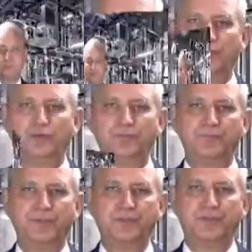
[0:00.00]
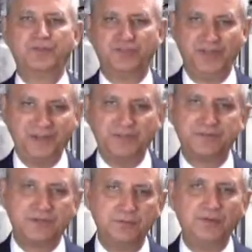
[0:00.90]
So the
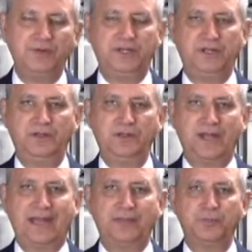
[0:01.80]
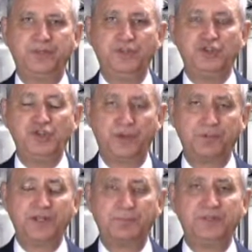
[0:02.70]
scientific community has been
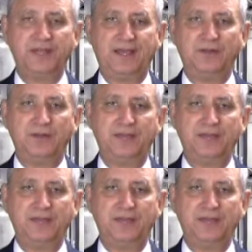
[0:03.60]
jumping up and down,